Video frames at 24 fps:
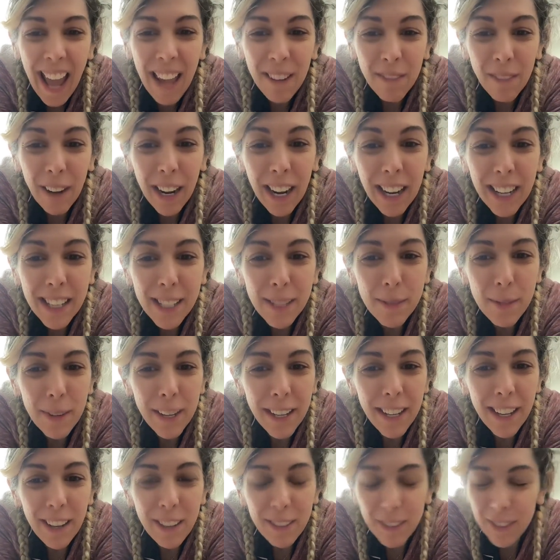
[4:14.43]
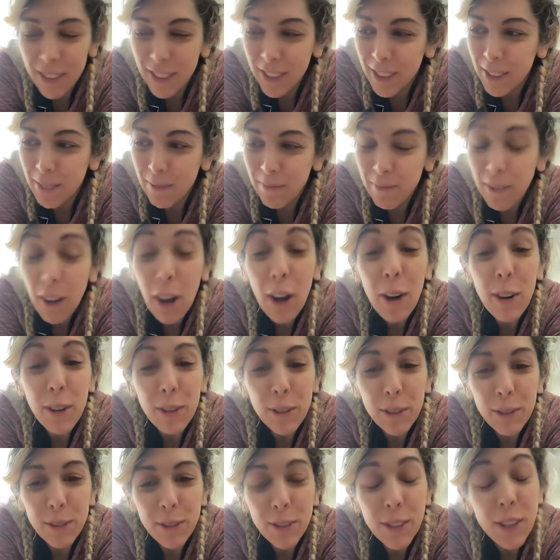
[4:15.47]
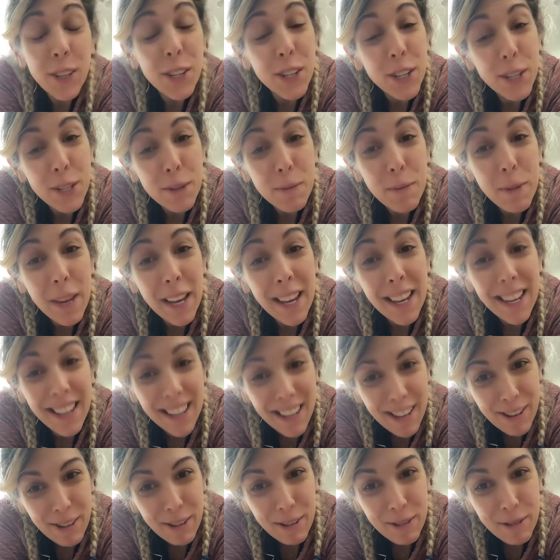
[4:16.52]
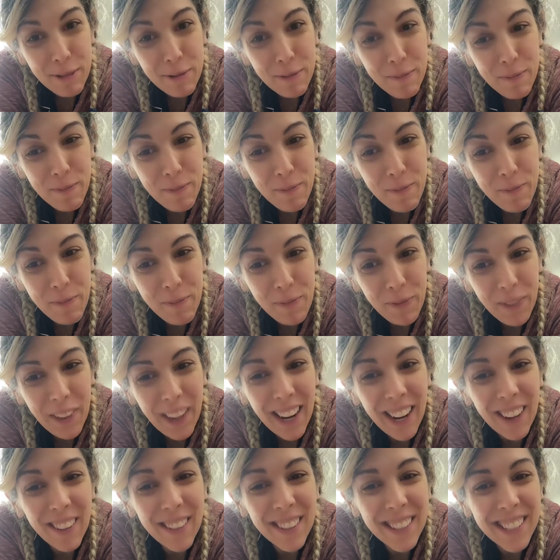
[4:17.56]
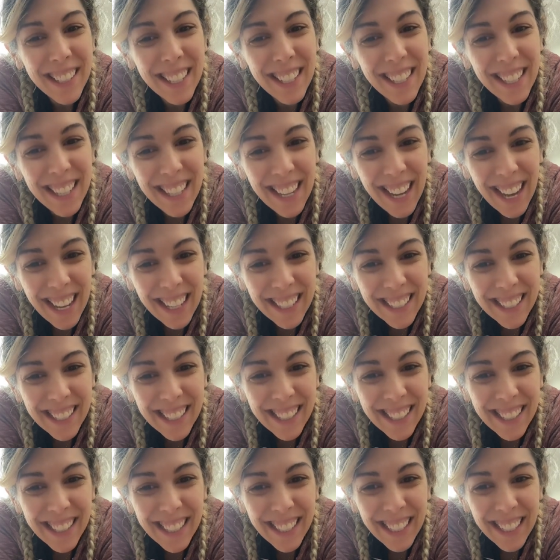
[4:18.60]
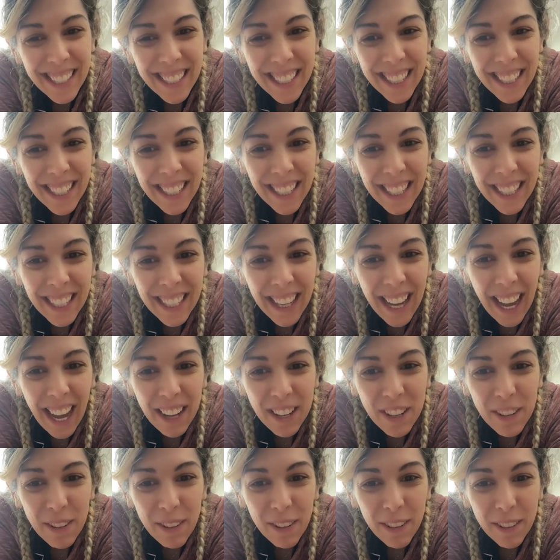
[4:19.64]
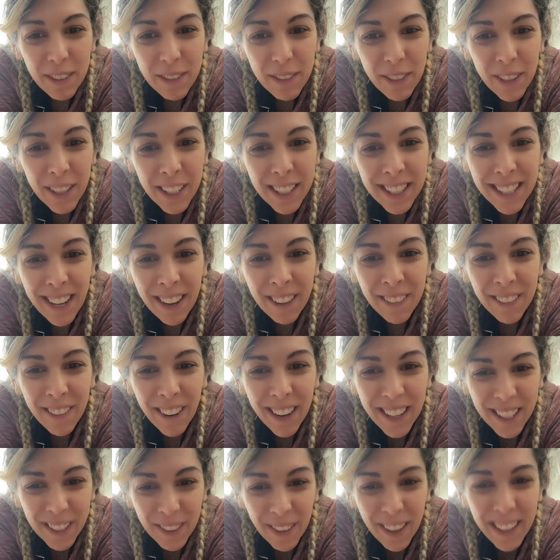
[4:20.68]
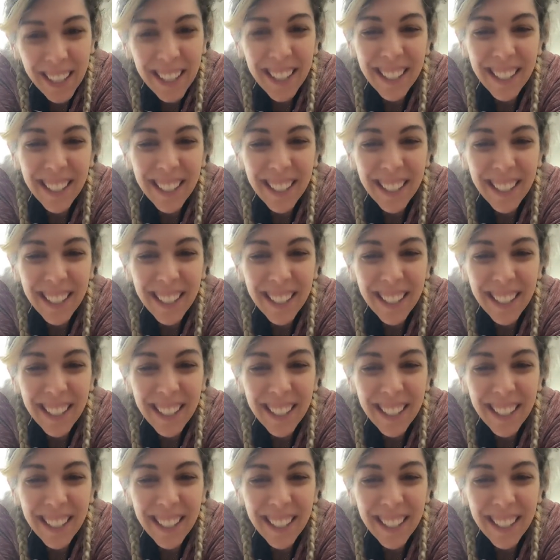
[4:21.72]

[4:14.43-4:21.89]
And my husband goes, Oh, she's being you. And I was like, Yes. How do you have more than 10 friends?